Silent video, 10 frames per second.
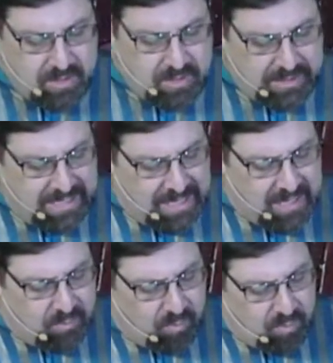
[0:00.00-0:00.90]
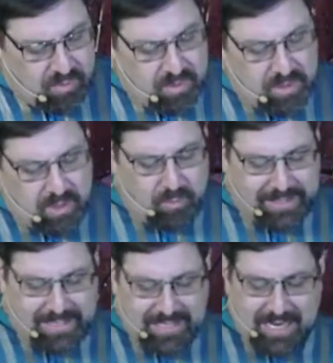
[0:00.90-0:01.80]
Again, you know, we
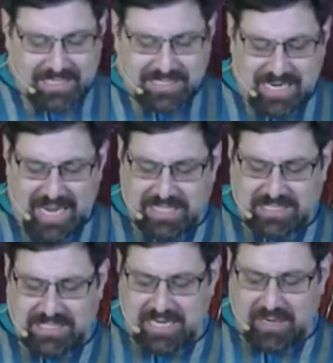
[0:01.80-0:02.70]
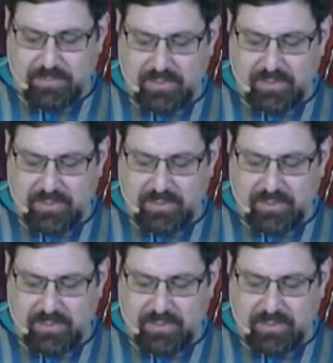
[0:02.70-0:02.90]
cannot sidestep